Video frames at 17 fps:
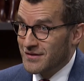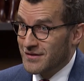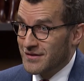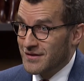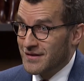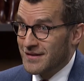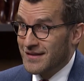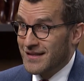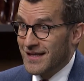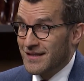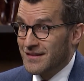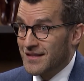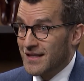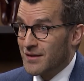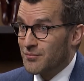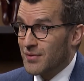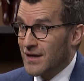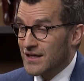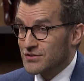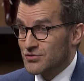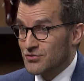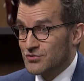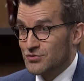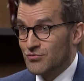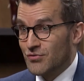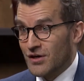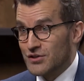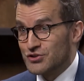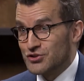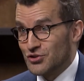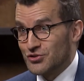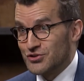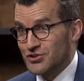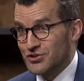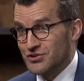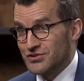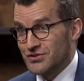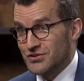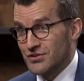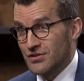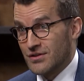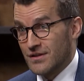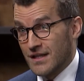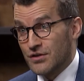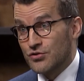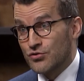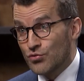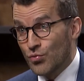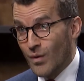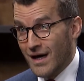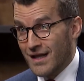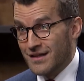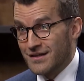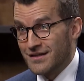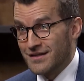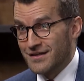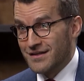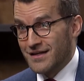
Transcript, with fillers: mm. than, than pastors who are in churches that do well.